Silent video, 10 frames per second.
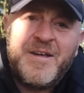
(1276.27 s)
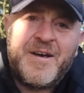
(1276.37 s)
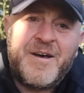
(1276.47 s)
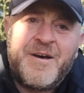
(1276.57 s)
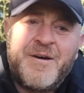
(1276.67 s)

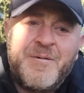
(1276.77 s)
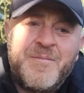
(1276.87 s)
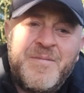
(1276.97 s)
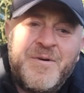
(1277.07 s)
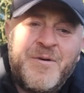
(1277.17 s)

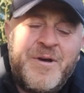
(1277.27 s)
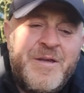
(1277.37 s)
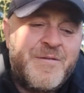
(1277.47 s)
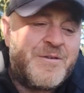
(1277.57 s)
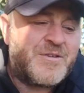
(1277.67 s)
or
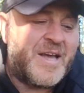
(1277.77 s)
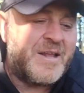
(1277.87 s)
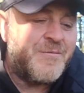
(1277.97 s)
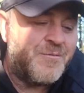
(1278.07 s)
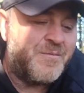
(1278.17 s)
even just
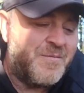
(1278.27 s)
getting,